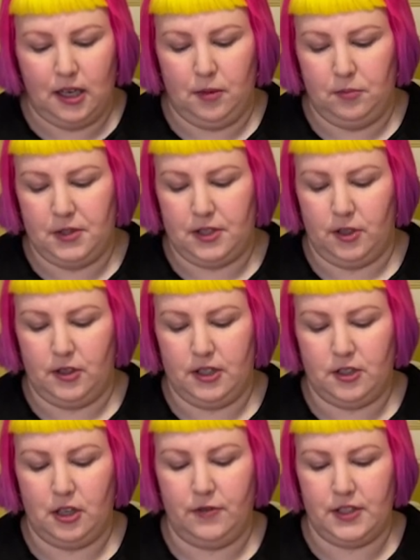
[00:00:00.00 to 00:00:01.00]
So the
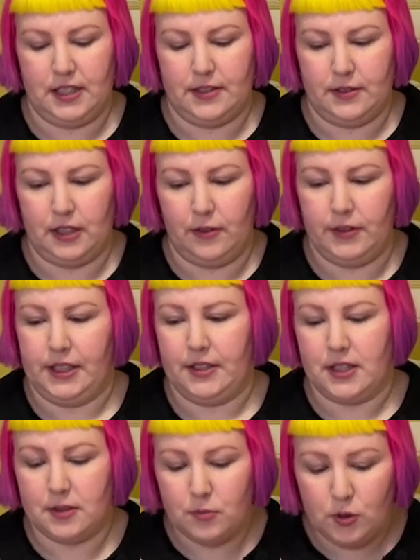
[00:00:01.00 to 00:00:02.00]
surface is lovely and
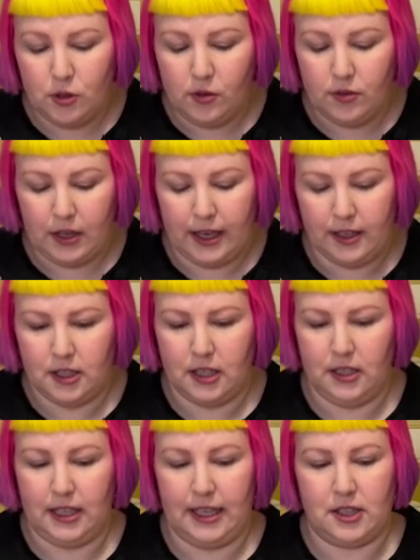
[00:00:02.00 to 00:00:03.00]
smooth and
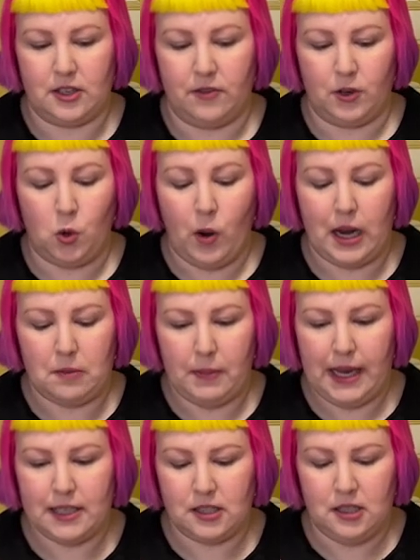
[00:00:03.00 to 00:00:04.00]
it's quite
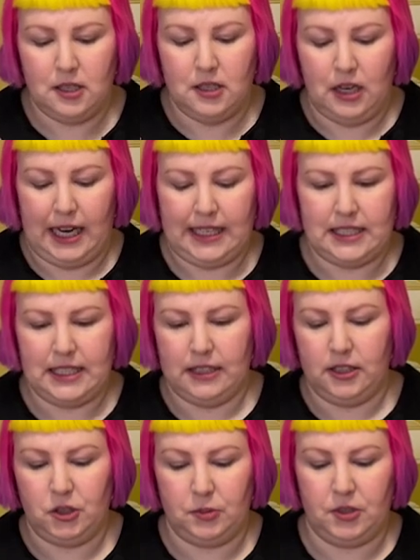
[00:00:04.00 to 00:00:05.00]
matte. I can see a
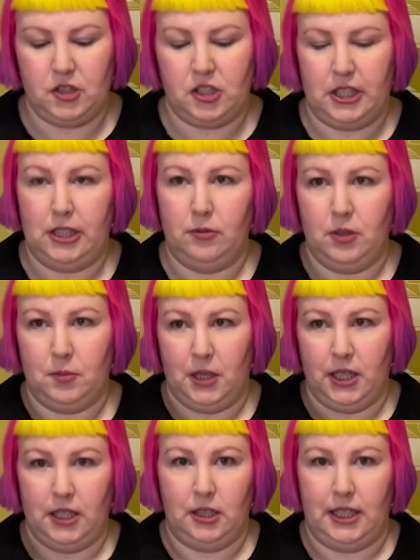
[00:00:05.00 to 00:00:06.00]
little bit of sheen with
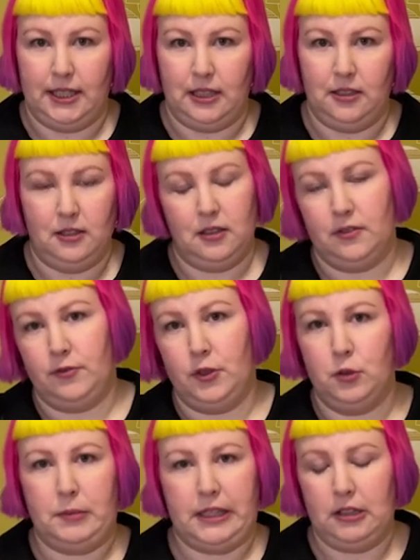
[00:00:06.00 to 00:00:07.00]
my like
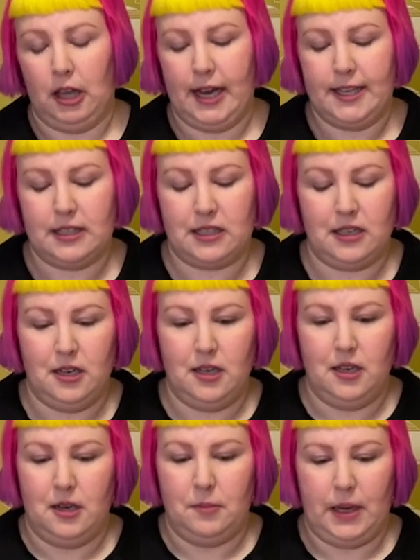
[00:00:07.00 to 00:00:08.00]
filming lights,
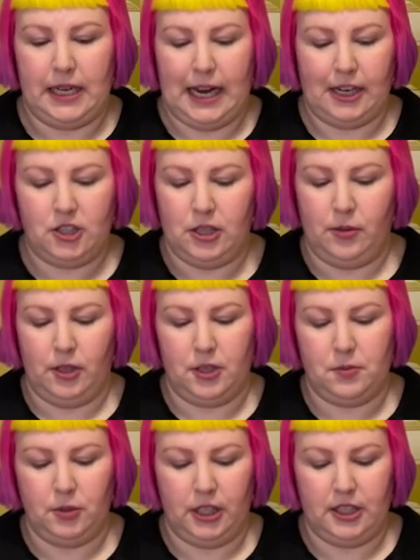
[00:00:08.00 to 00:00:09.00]
but actually when I was
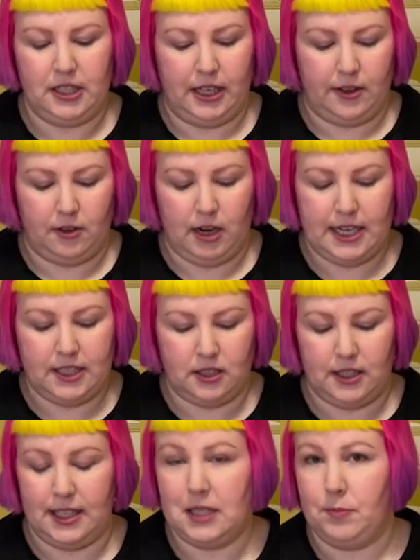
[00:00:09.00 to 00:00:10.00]
putting it together, I didn't
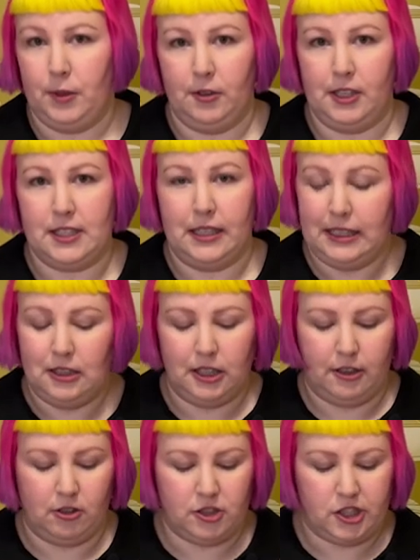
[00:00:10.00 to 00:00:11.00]
experience any
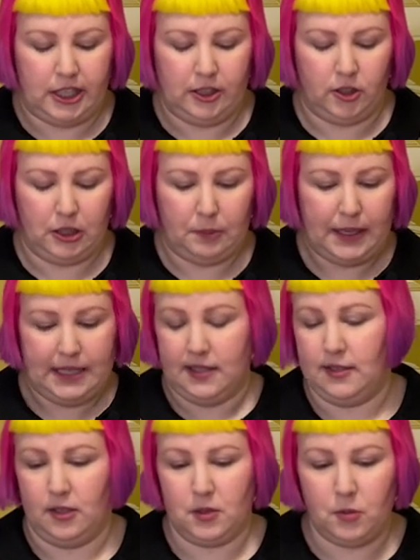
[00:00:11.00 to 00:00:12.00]
glare or sheen on the
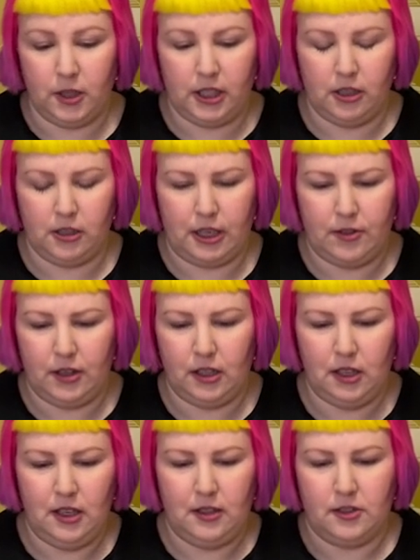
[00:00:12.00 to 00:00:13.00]
pieces I was working on. I think
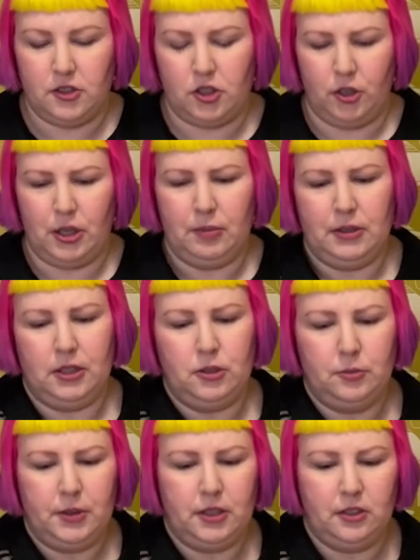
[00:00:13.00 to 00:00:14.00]
it showed up a little
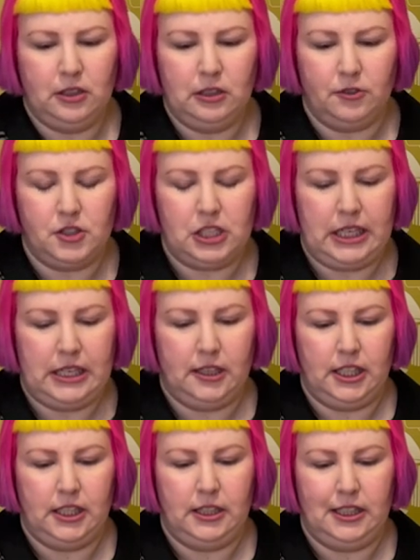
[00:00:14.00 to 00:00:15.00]
bit of sheen
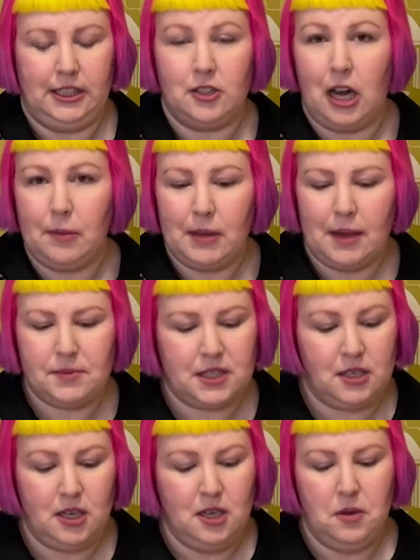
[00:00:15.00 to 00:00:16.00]
the time lapse,
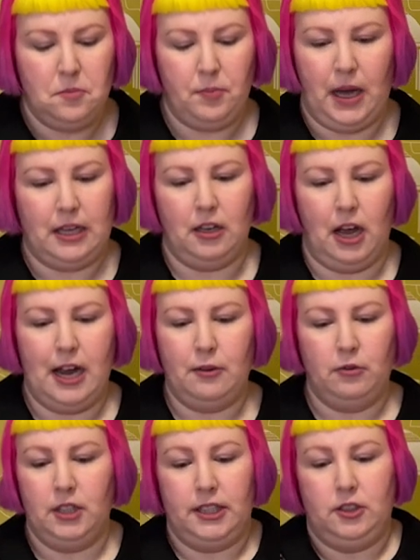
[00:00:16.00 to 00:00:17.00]
but I
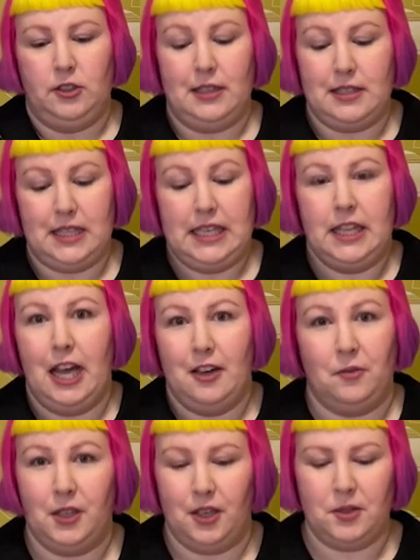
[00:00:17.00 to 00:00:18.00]
really couldn't see that
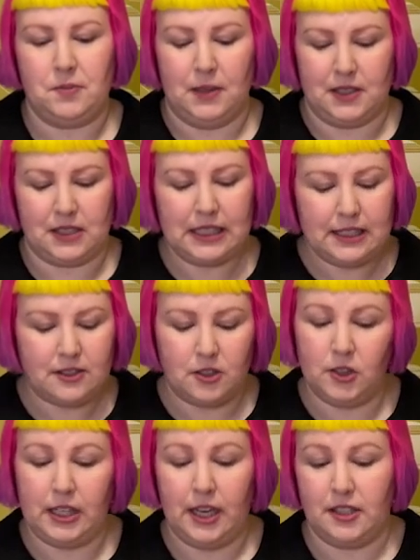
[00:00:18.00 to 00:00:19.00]
when I was puzzling. So
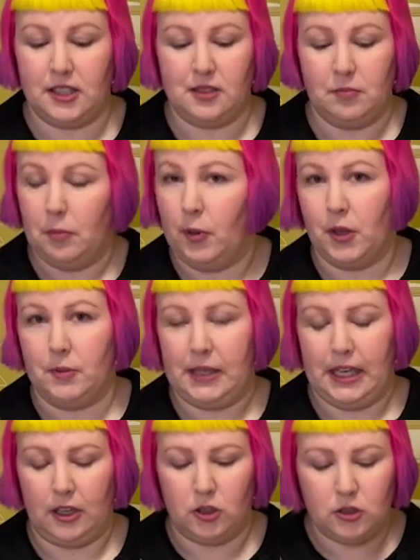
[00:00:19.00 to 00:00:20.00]
yeah, it didn't bother me
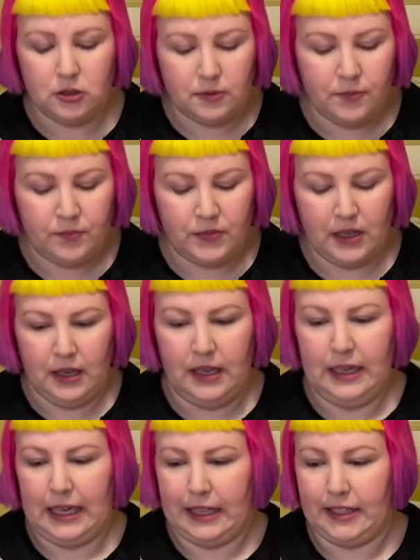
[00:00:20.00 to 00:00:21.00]
at all.
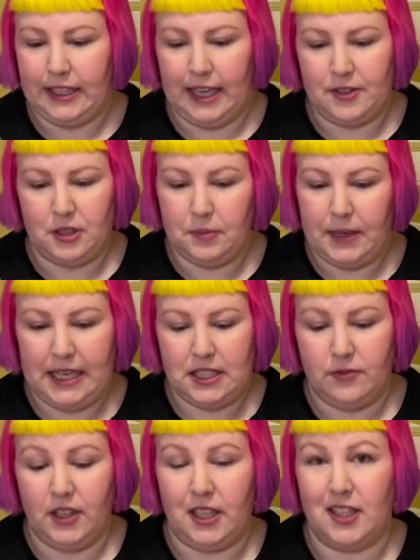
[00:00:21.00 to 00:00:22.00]
And then as for the piece
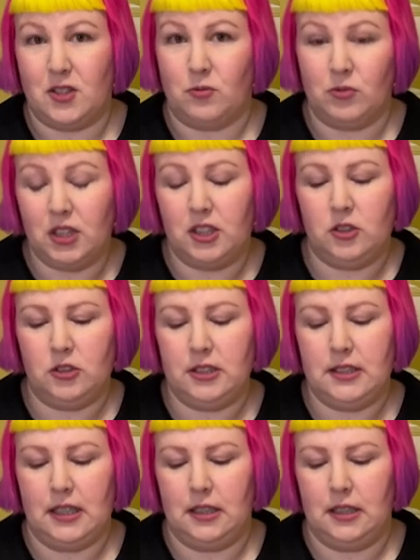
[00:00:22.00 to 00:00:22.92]
fit, it's really good.